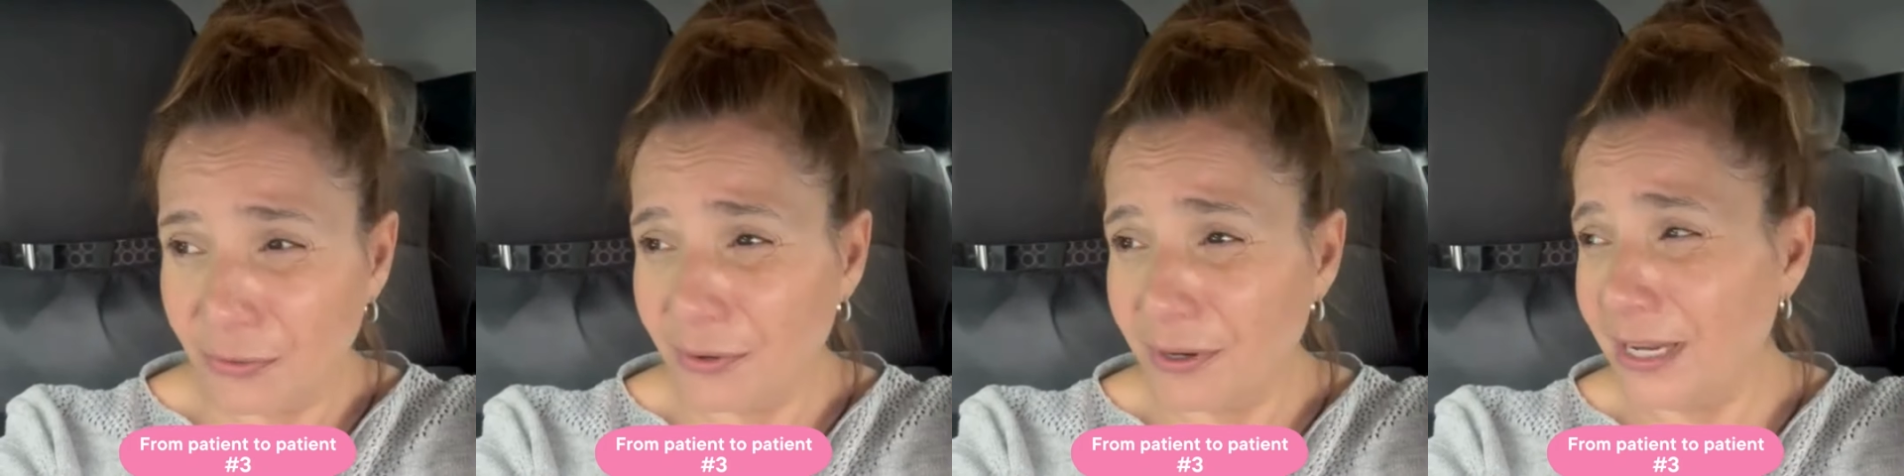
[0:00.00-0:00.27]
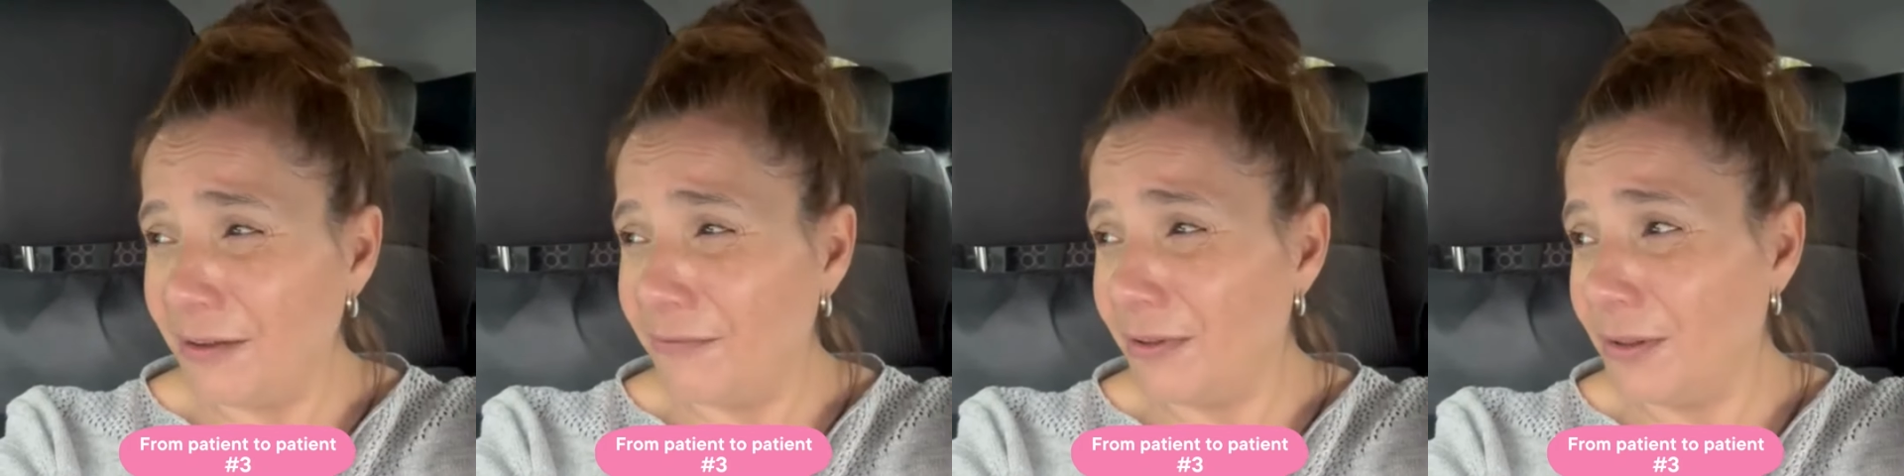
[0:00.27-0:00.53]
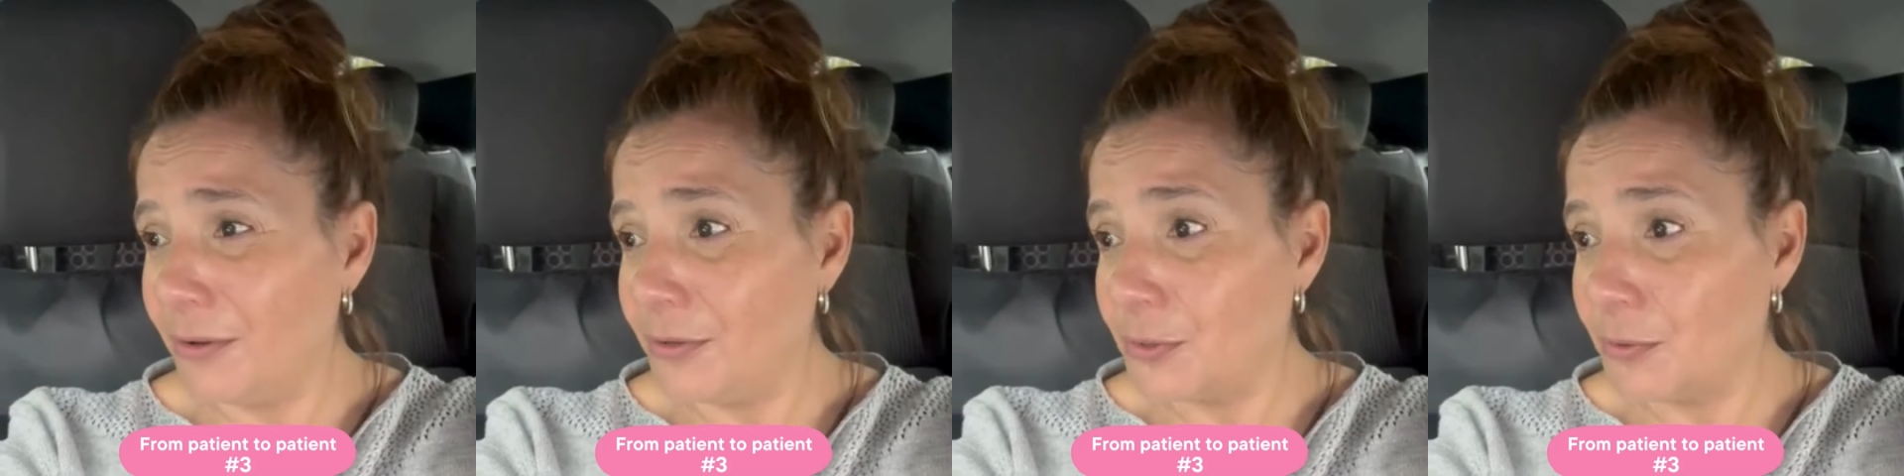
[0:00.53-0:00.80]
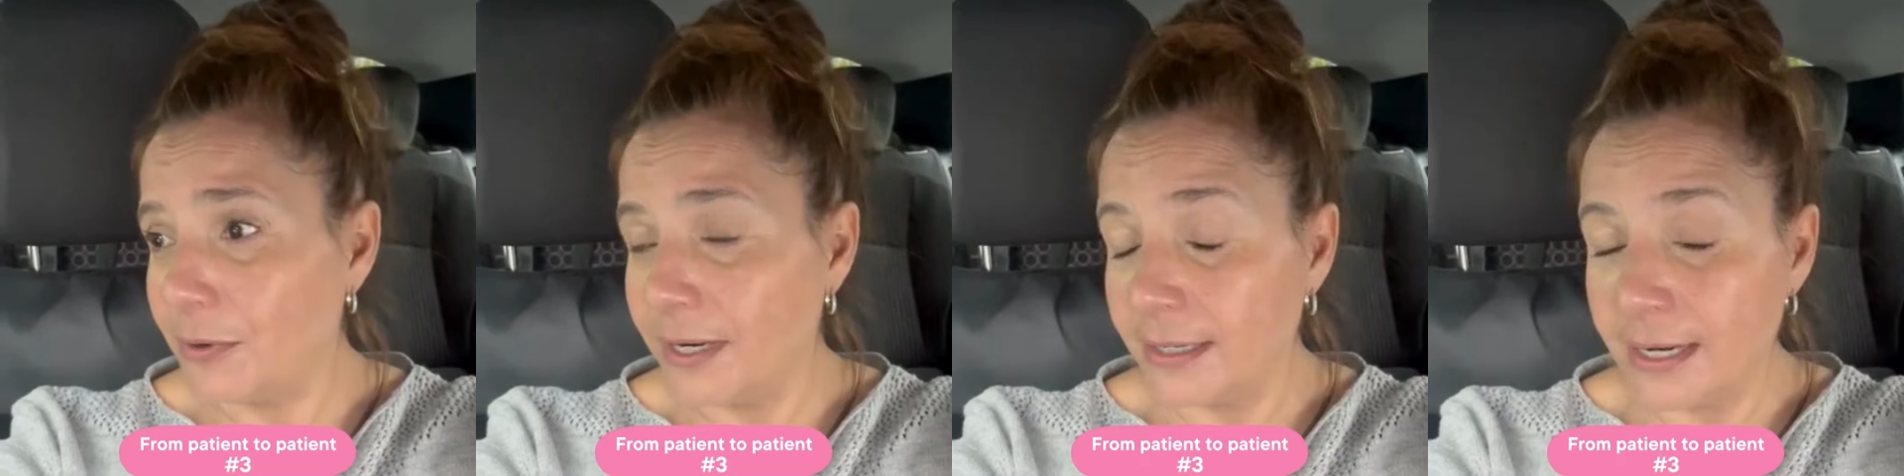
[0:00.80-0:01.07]
or even those
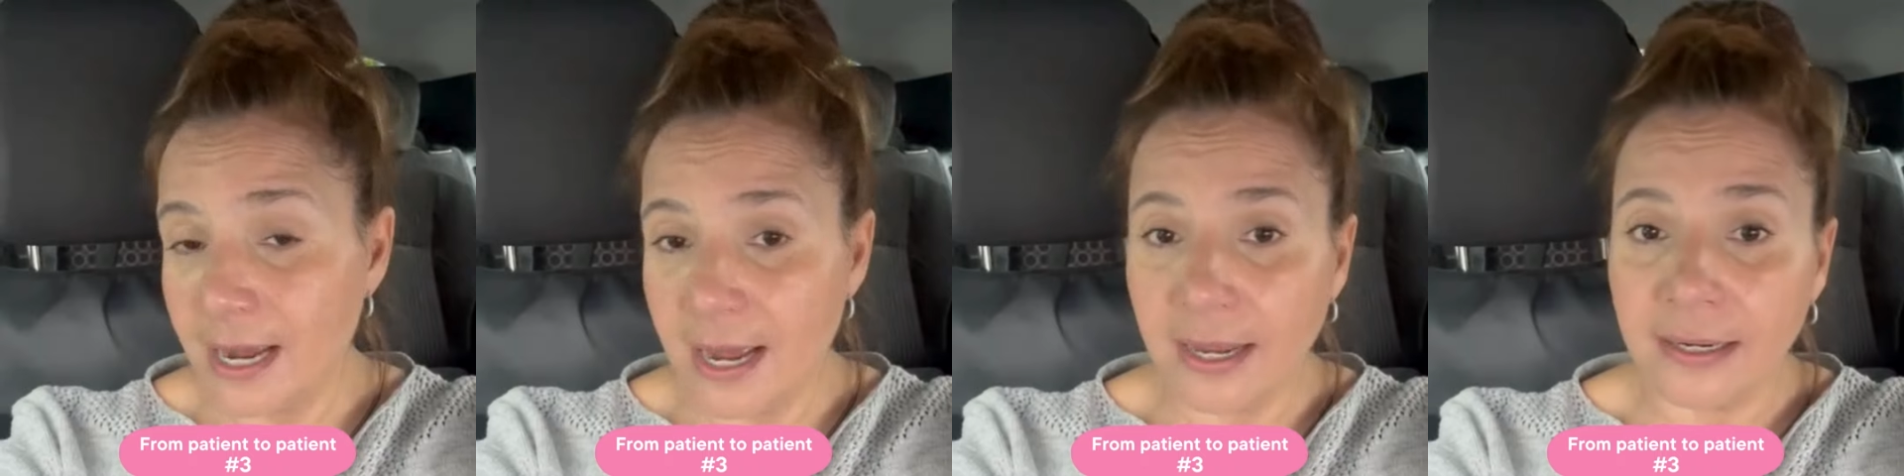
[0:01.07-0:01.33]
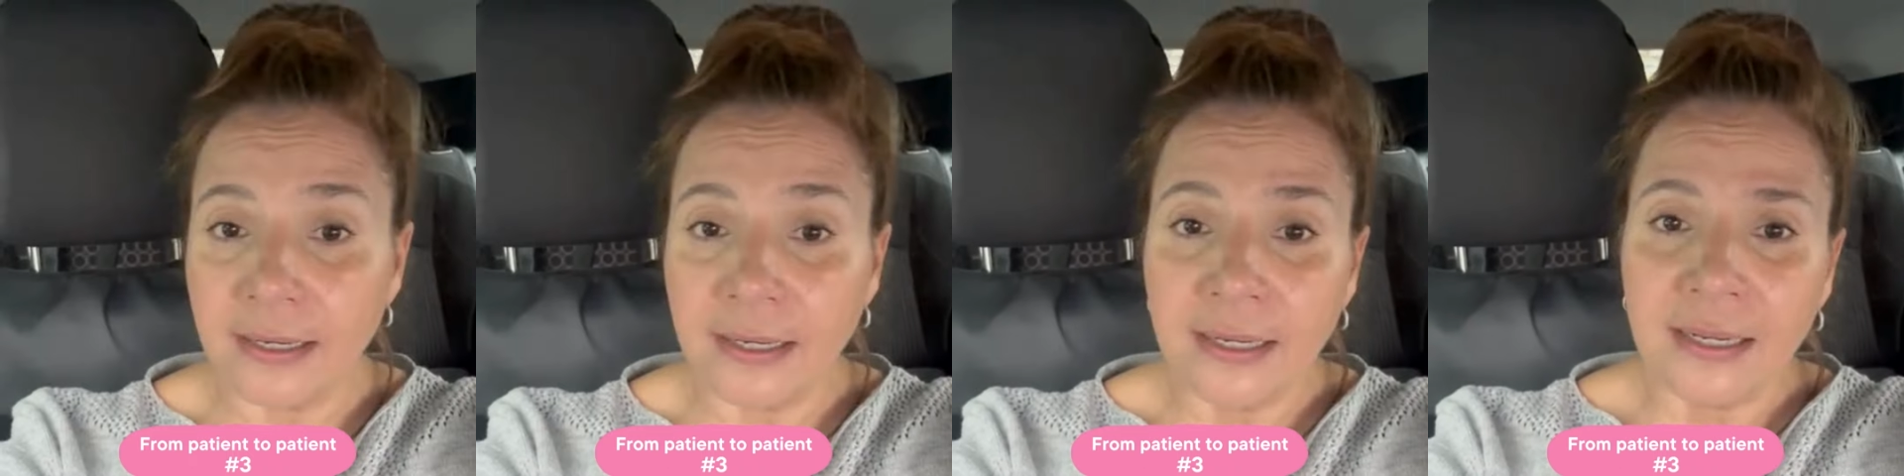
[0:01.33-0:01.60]
who are not,